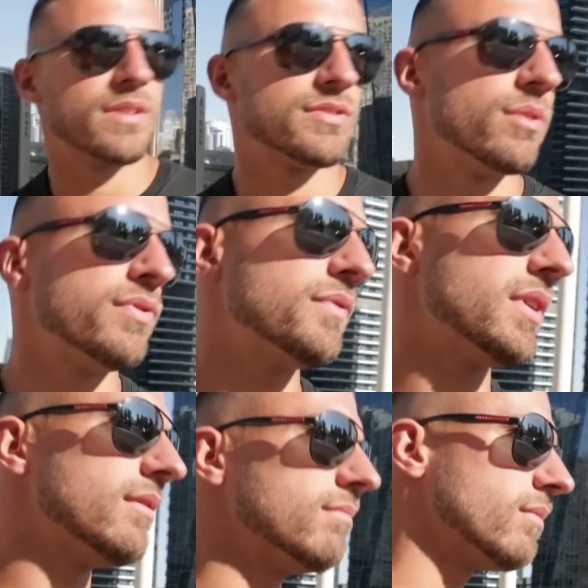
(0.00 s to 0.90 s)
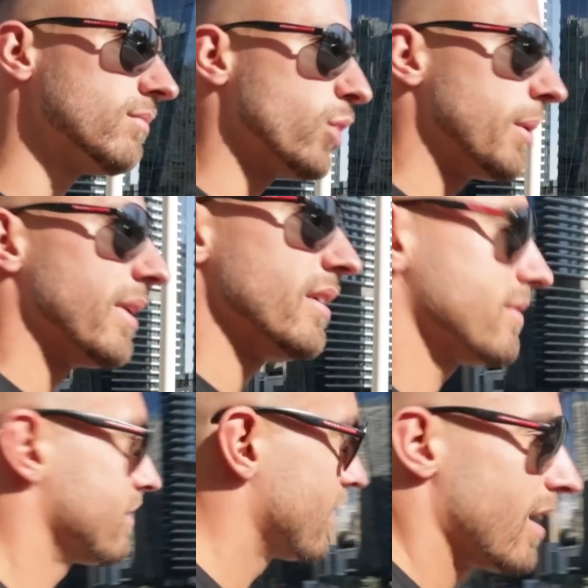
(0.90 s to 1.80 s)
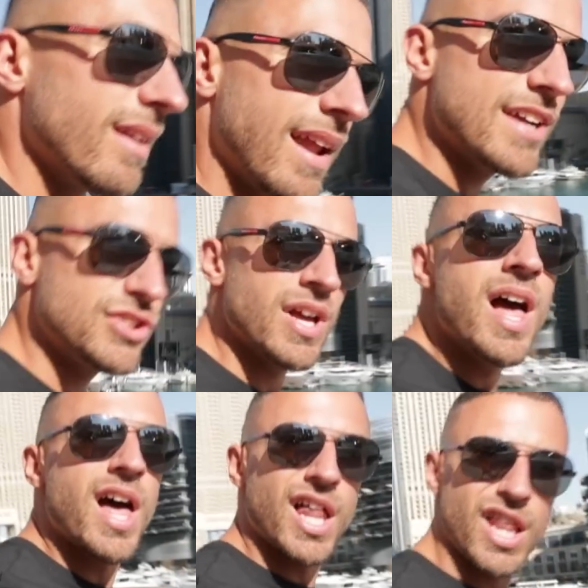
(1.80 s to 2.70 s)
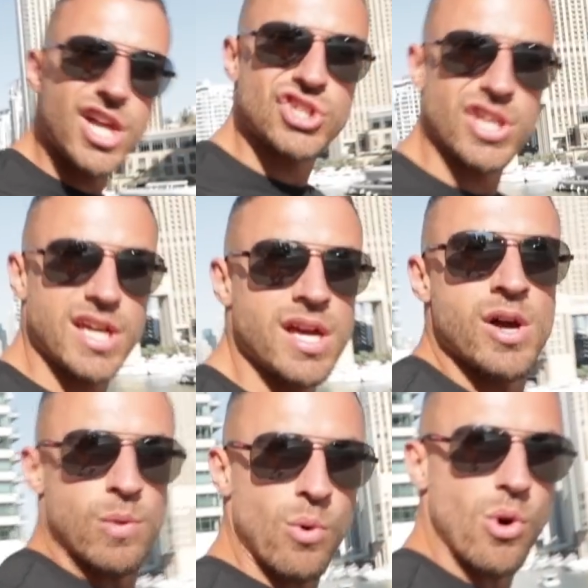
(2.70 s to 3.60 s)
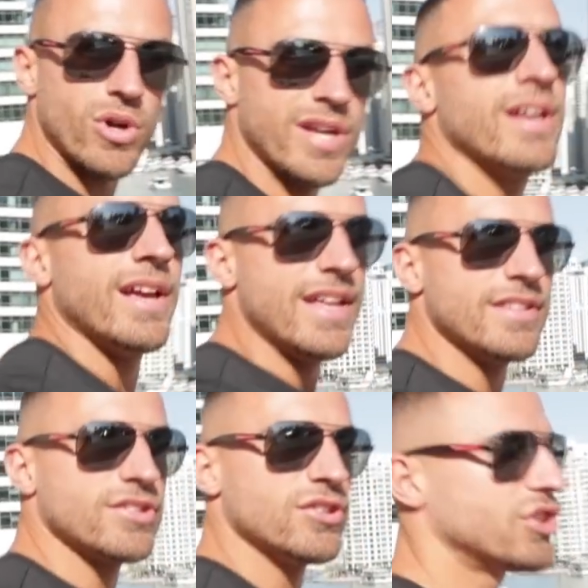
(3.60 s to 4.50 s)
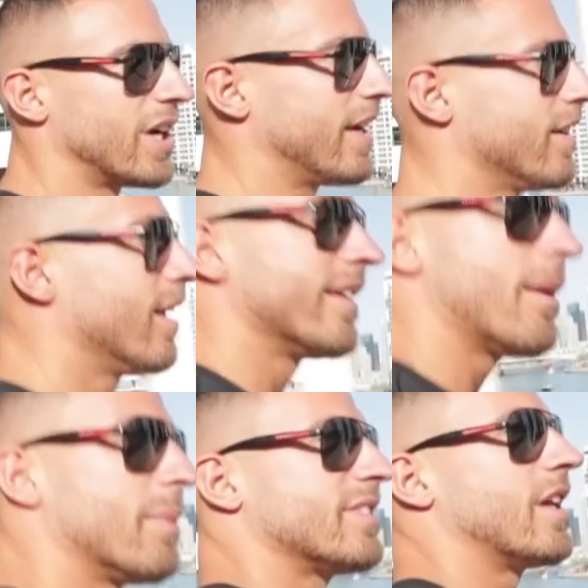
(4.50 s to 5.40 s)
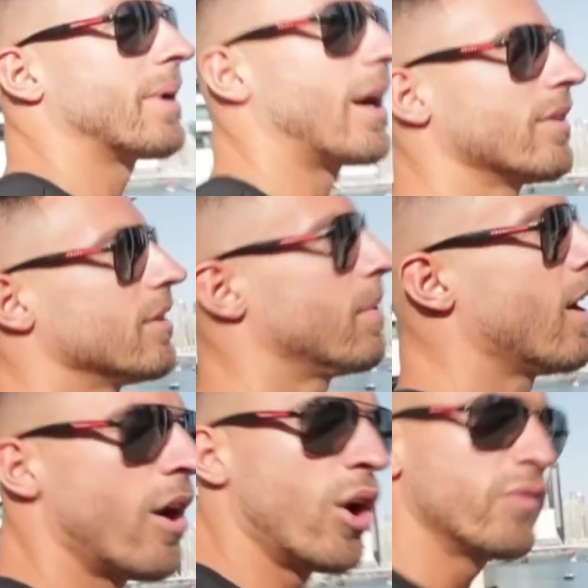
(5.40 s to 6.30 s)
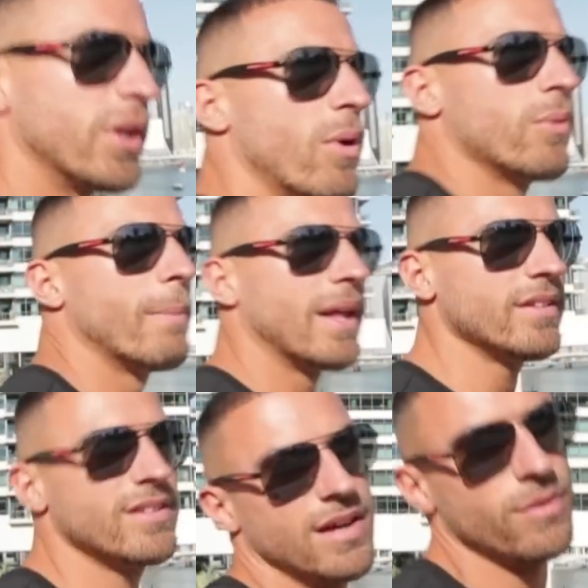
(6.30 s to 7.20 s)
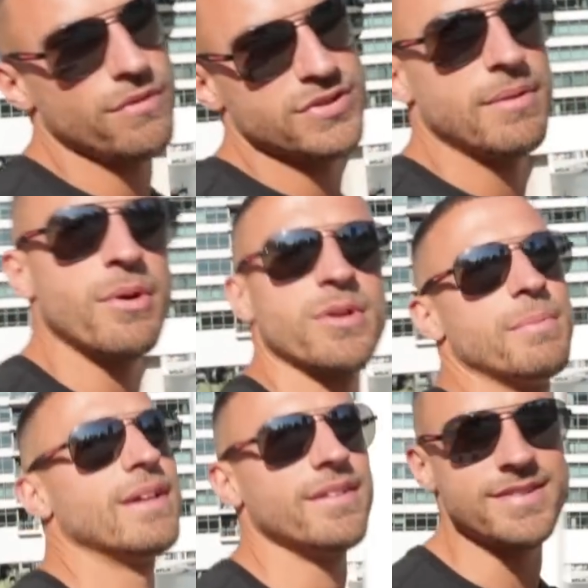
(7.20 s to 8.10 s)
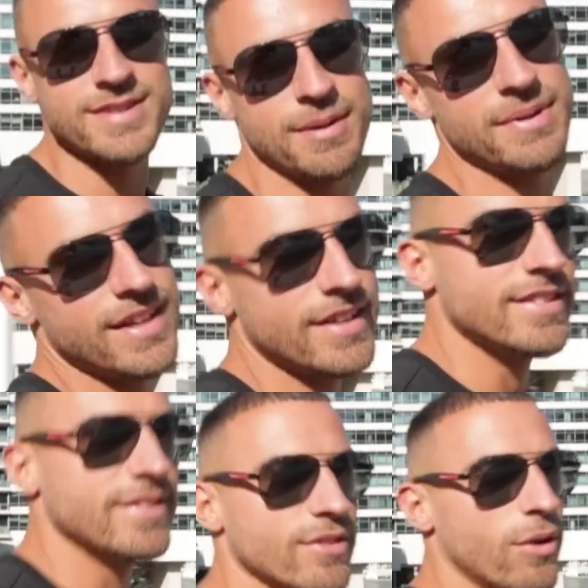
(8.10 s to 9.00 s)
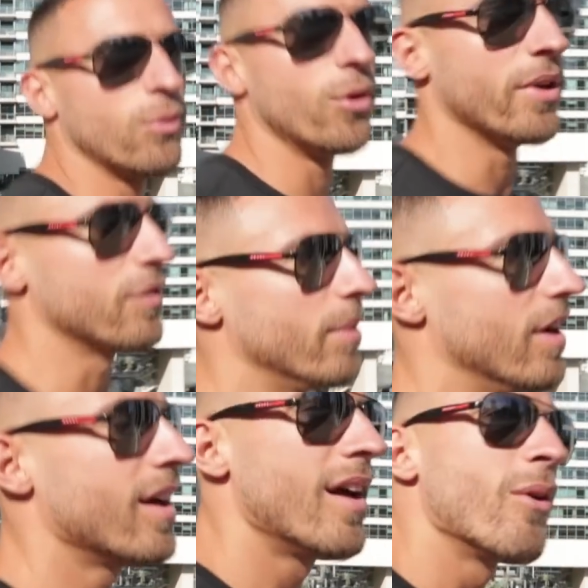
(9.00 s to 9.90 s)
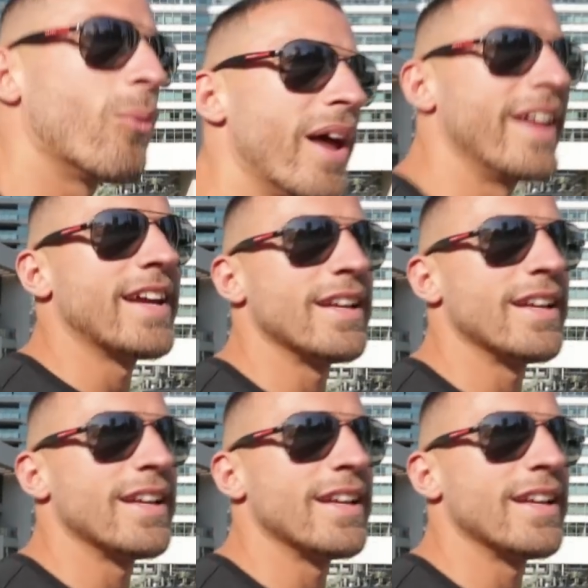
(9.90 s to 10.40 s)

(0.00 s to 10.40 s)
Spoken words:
So 15, 20 minutes, nice, leisurely walk in the sunshine, get my step count up, hopefully won't melt. Well, obviously I'm not gonna melt this time of year because it's not warm enough, but when it